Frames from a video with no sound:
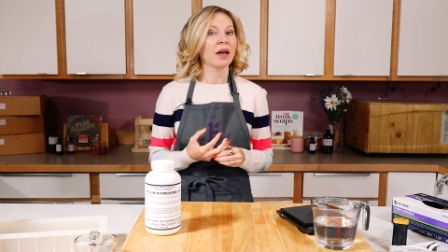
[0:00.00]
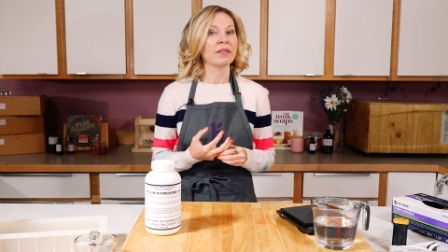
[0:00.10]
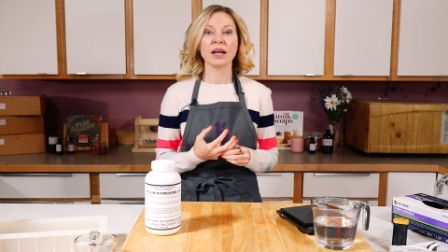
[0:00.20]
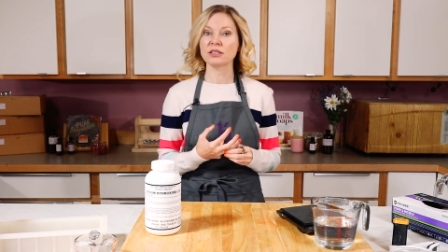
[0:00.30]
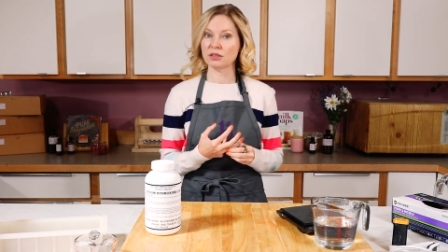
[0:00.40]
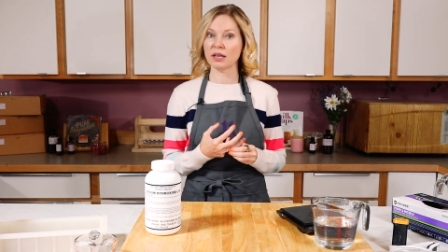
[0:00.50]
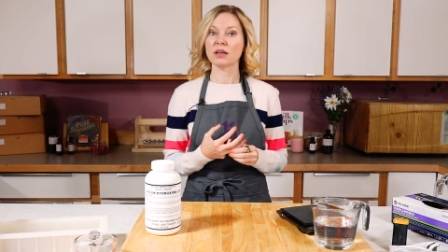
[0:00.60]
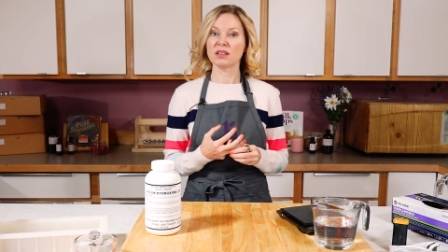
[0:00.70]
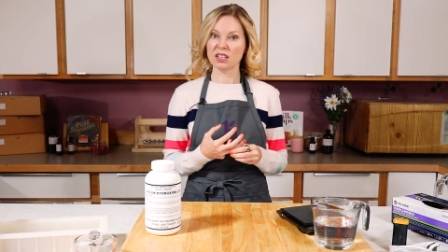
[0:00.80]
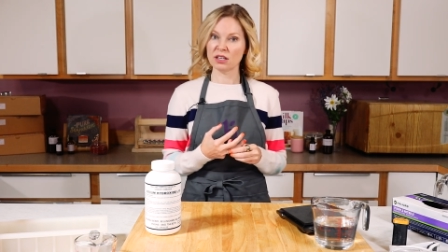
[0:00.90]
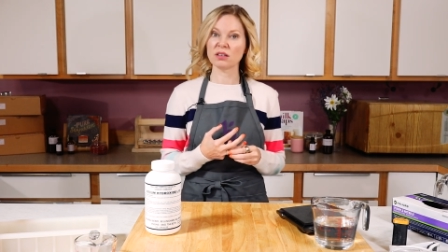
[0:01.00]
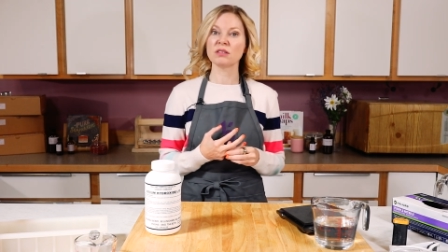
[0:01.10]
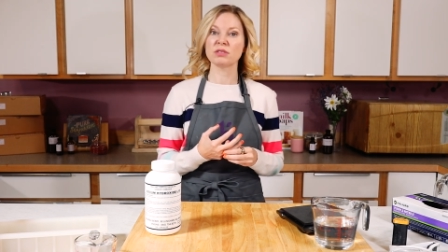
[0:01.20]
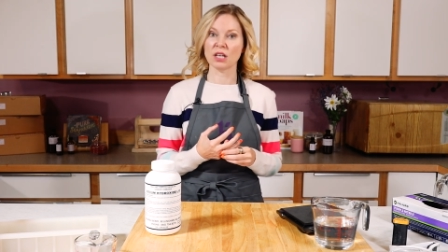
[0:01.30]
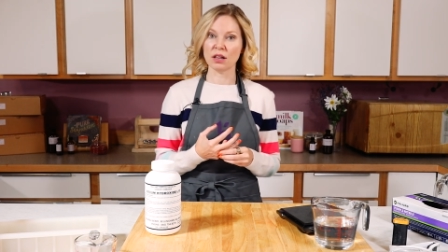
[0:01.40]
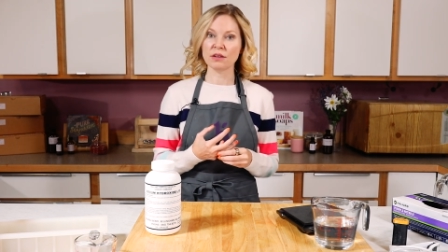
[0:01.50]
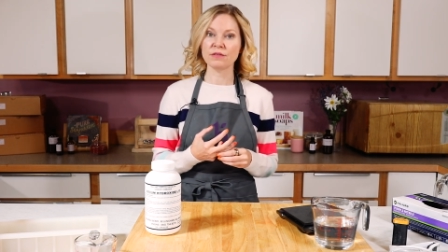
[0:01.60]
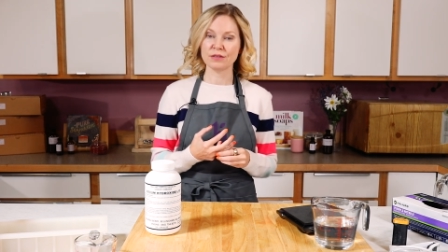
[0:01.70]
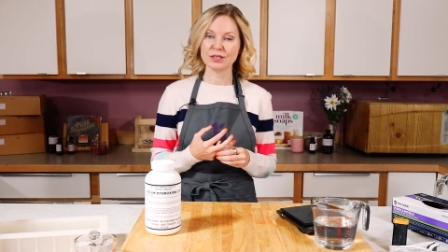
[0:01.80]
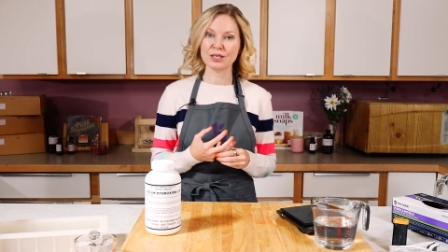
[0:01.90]
And that's like a literal solid
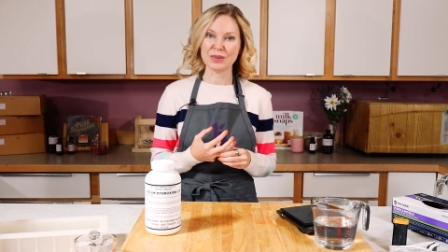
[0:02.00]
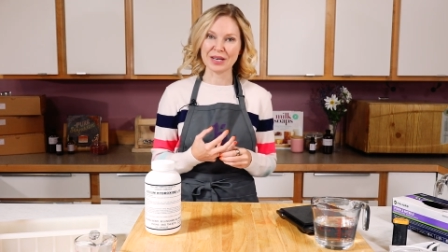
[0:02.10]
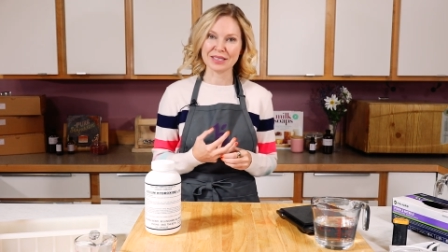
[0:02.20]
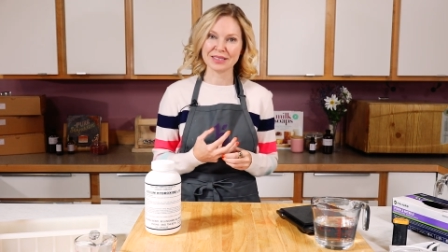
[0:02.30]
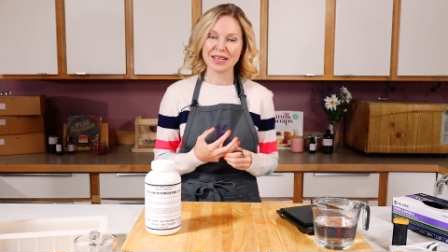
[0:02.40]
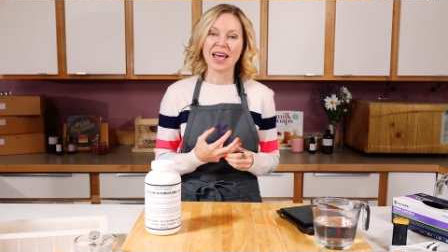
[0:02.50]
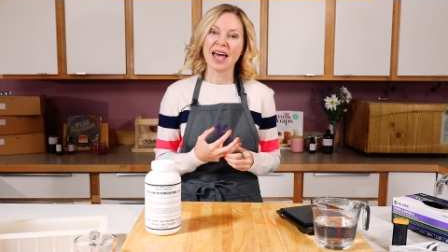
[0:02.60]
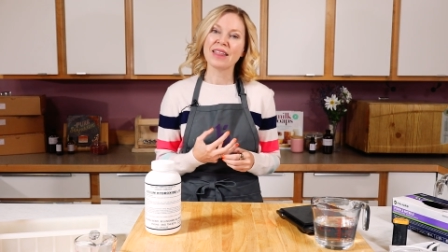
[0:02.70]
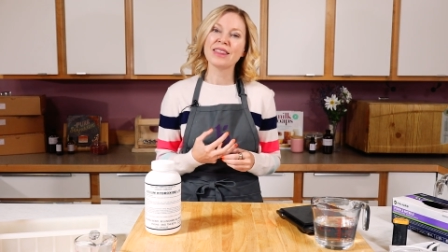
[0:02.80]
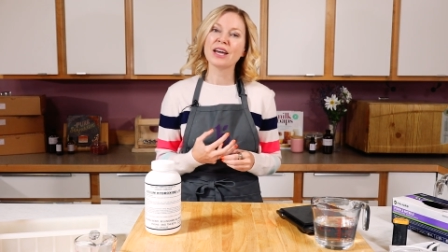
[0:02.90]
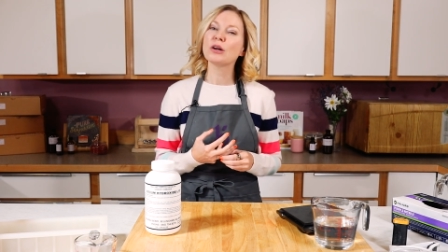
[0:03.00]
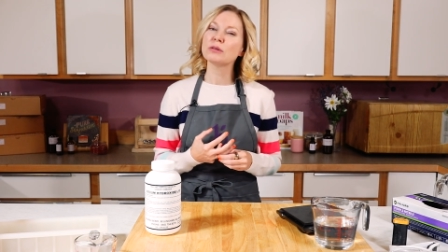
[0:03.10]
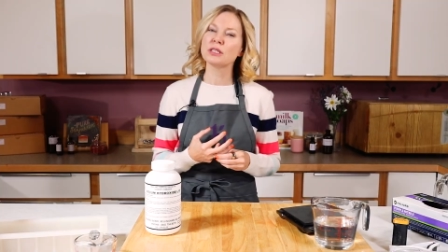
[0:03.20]
15 minutes, and then go